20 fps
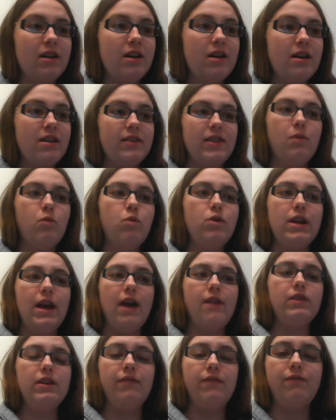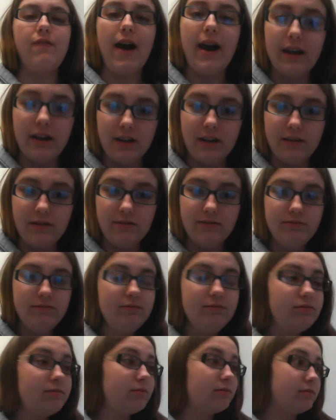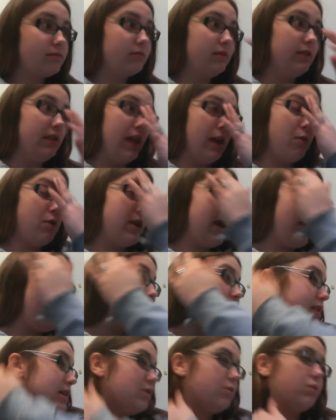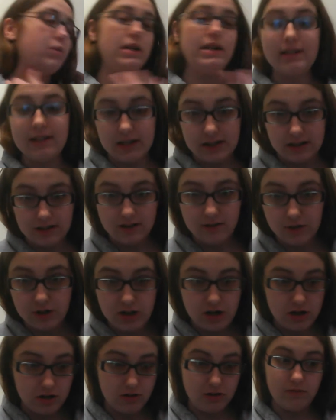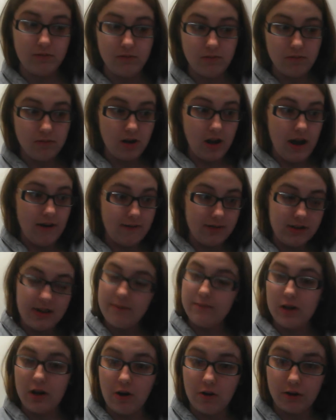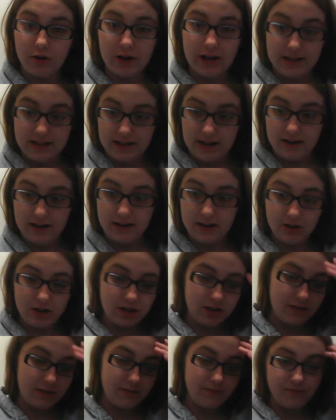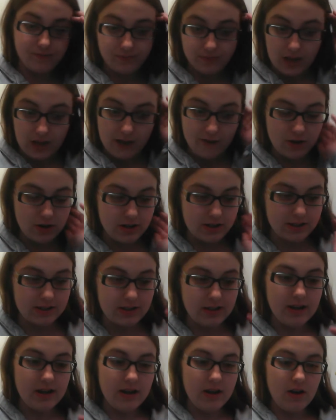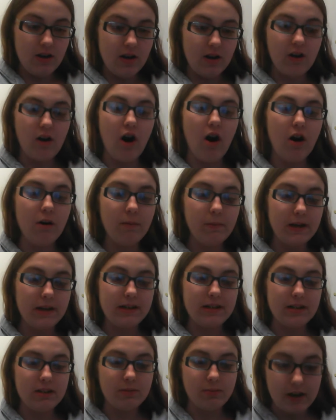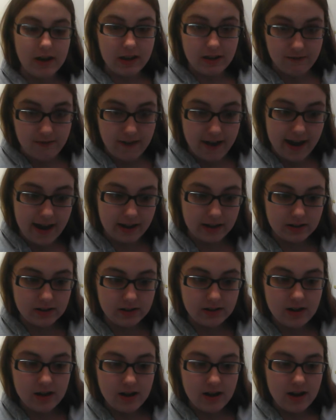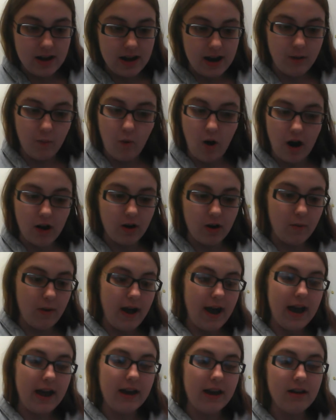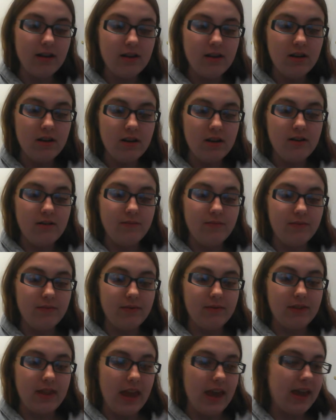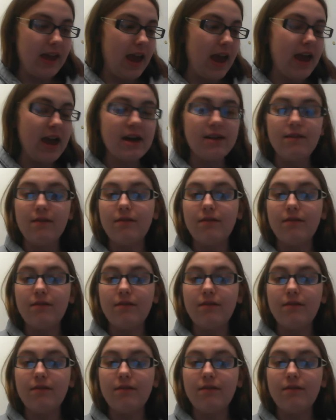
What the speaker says: they won't have any fire. They won't have any reason for them to go crazy. If you just calmly display the facts and walk away, they can't,